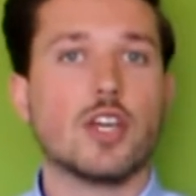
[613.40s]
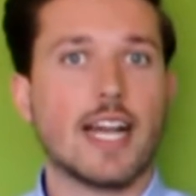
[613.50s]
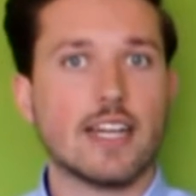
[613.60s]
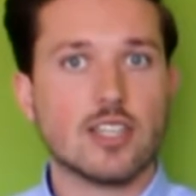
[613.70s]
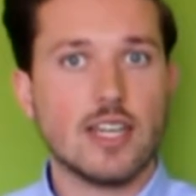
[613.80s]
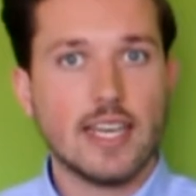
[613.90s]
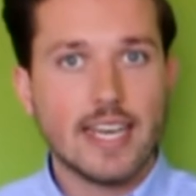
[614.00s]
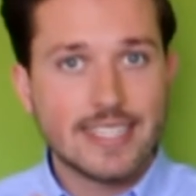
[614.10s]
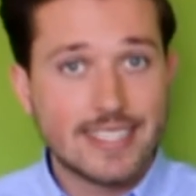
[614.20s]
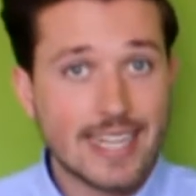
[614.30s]
You can actually
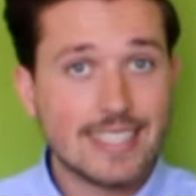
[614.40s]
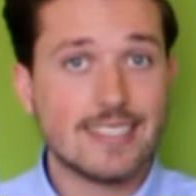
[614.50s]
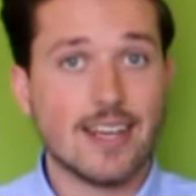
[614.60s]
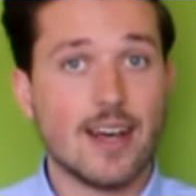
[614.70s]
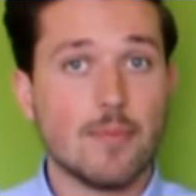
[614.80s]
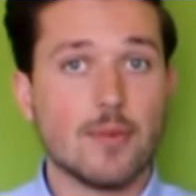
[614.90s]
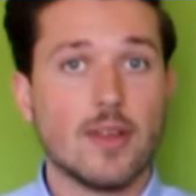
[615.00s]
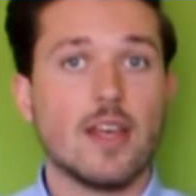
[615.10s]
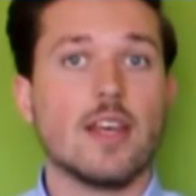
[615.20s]
set it up